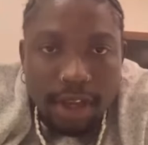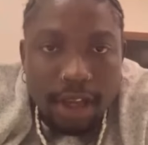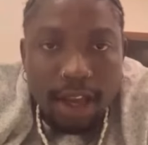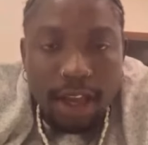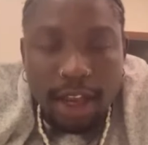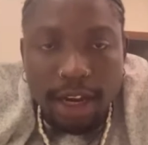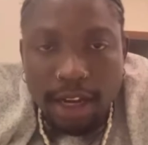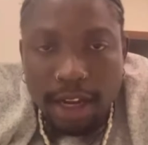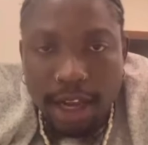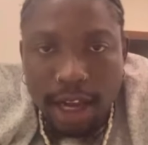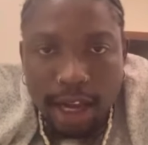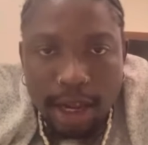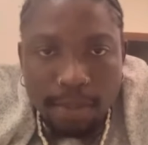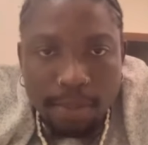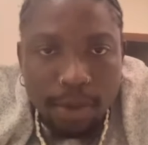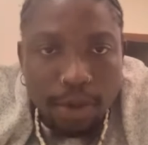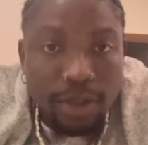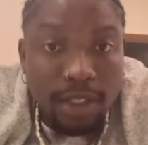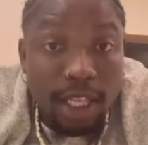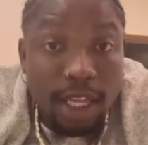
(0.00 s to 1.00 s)
Earlier, I
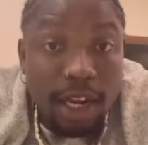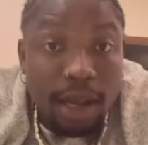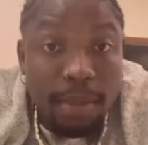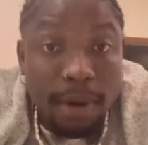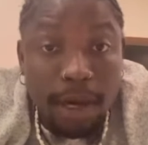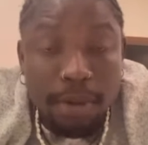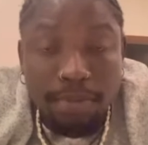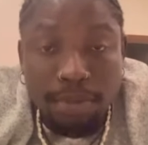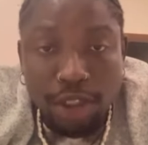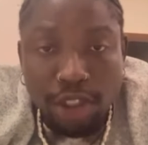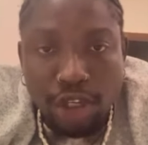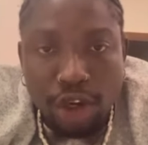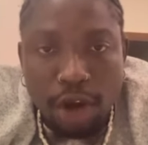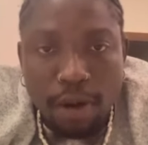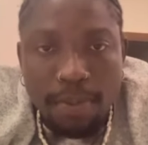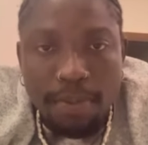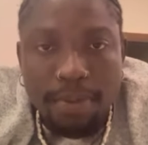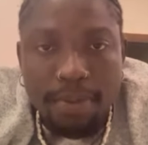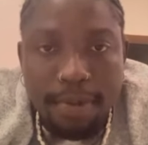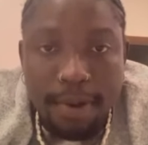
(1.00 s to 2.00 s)
posted about
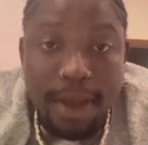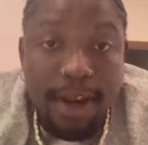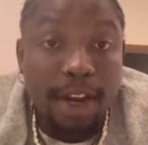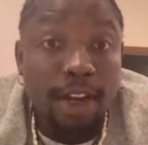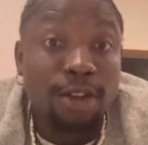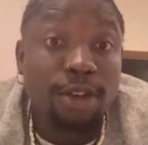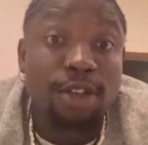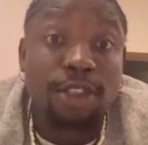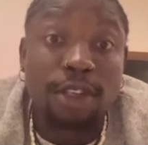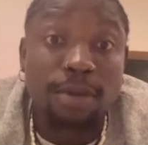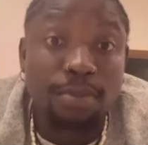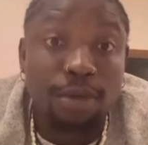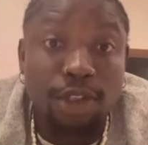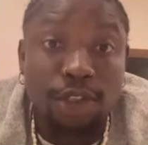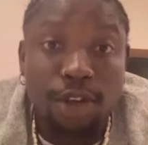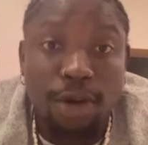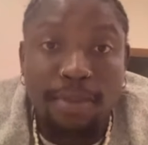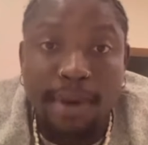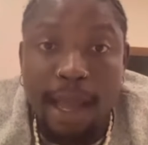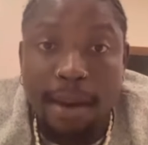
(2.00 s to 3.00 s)
Bishop. And I thought, say,
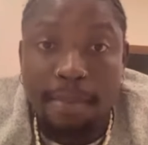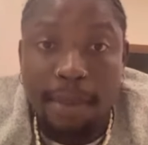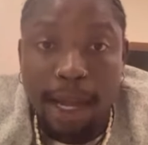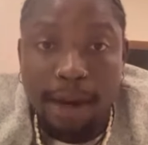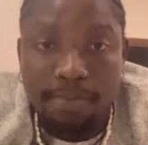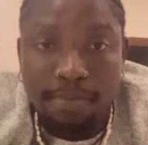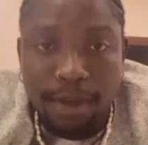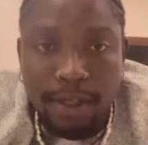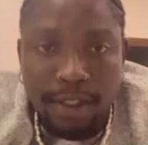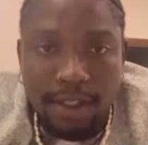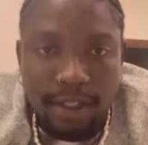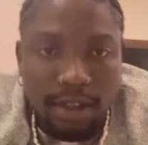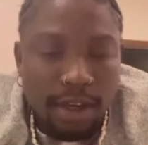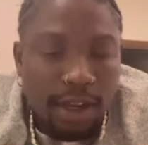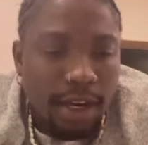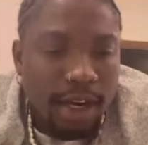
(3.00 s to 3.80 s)
Bishop not a bad person.